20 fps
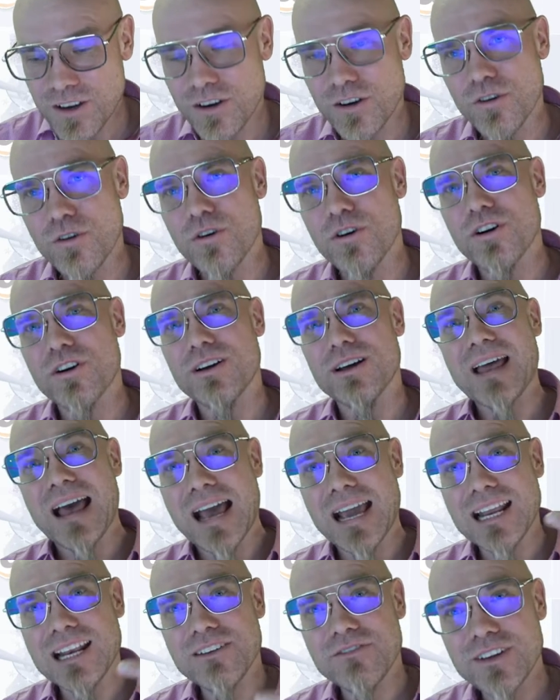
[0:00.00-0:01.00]
or
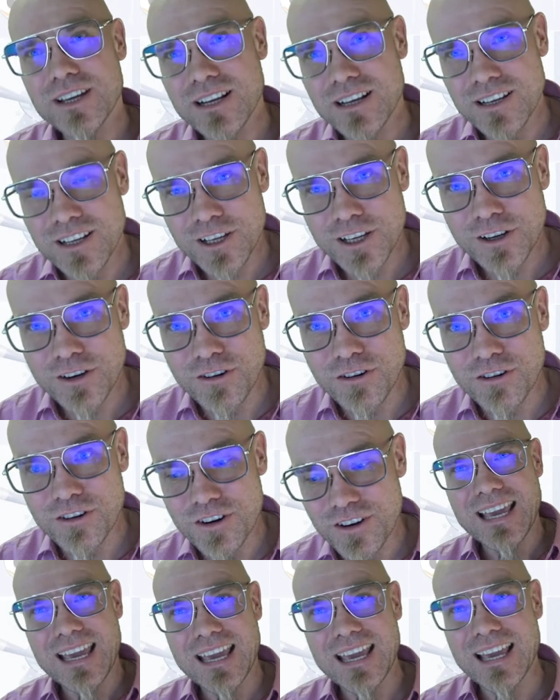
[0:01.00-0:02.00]
einwickling
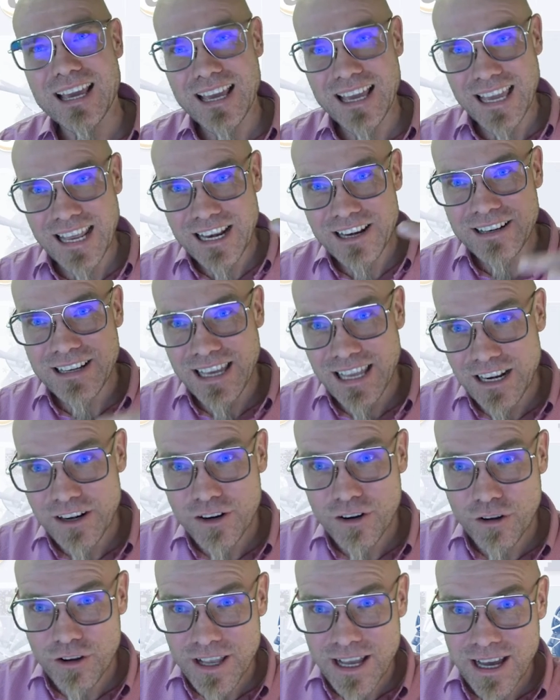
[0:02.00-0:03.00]
or en-
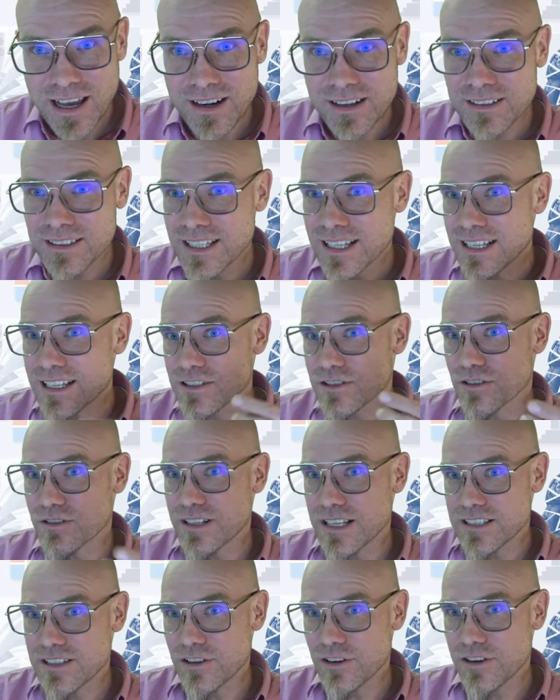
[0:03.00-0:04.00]
Enrollar. So
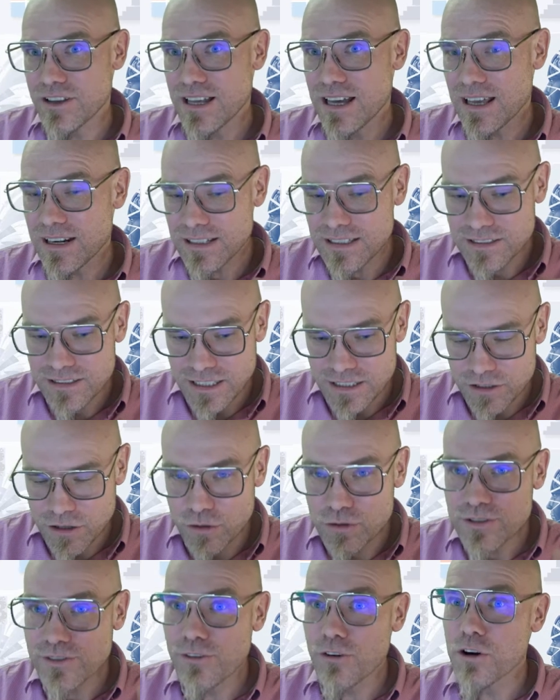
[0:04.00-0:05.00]
Desarrollar, it, it
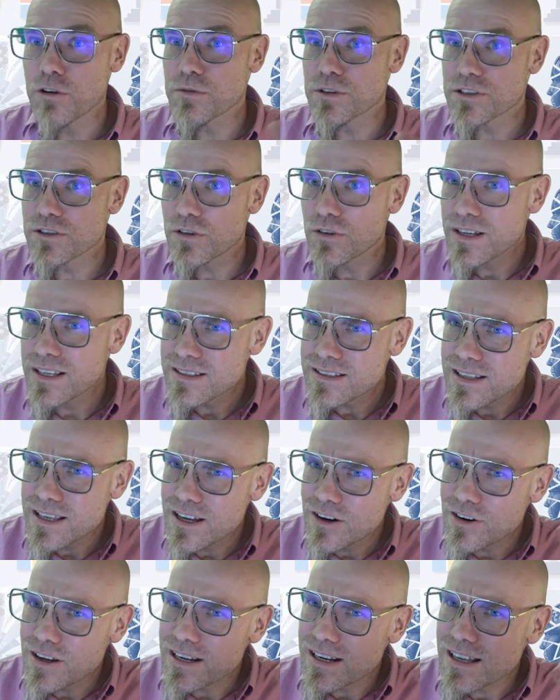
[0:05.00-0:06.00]
goes forward. So is
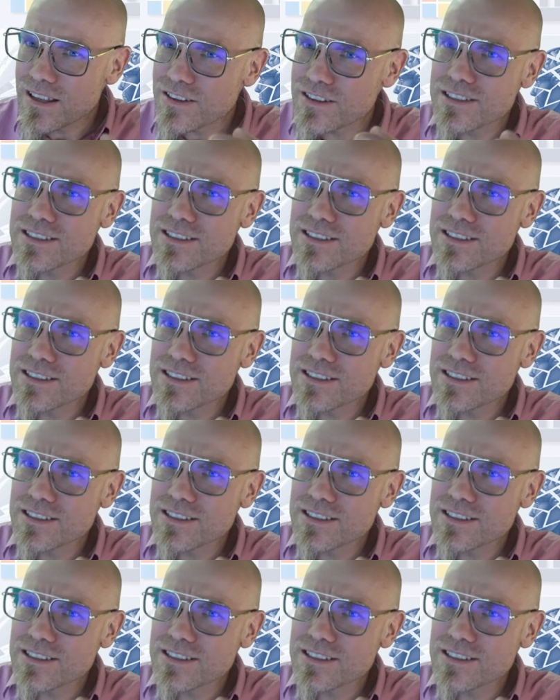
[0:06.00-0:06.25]
there another